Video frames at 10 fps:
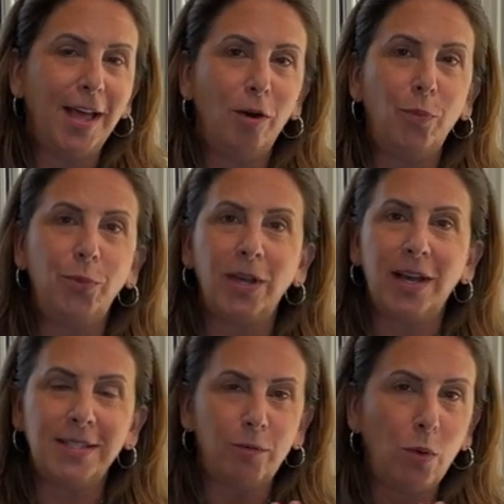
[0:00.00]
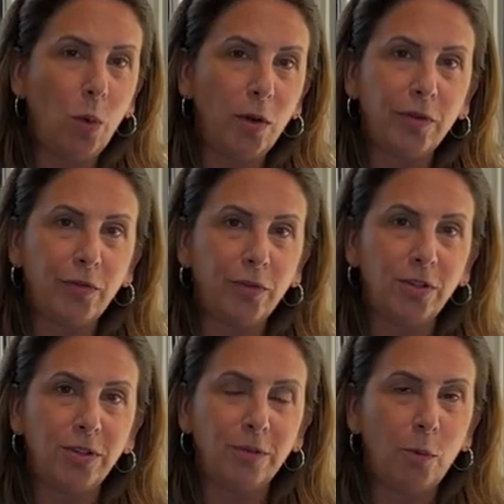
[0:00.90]
Hope you guys have a
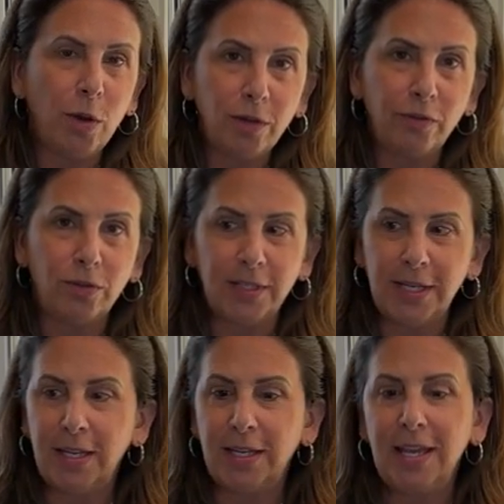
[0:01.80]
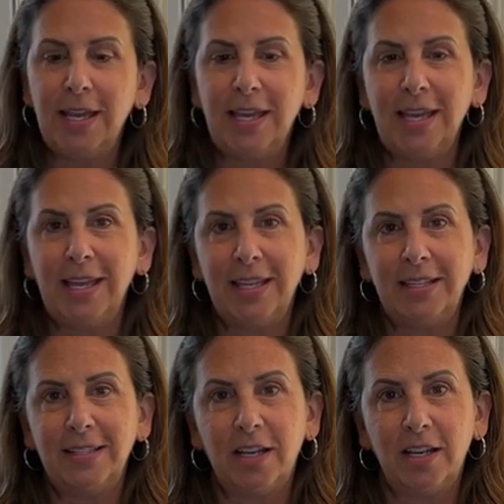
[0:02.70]
wonderful, wonderful day,
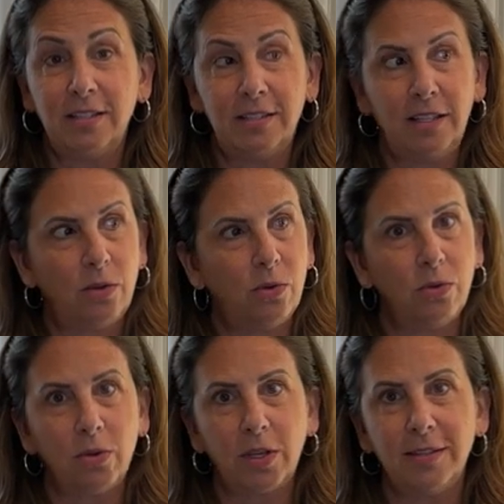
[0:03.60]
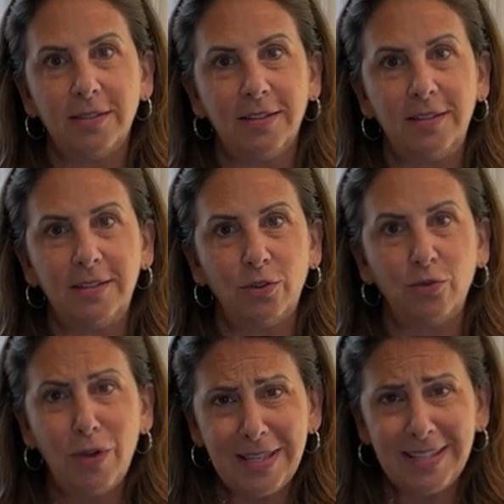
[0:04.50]
and uh, stay cool because it is
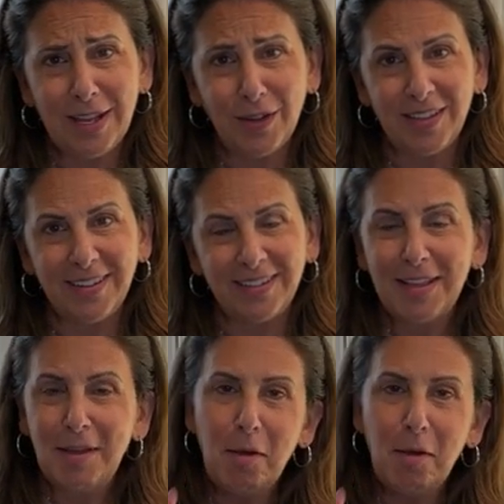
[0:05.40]
crazy out there.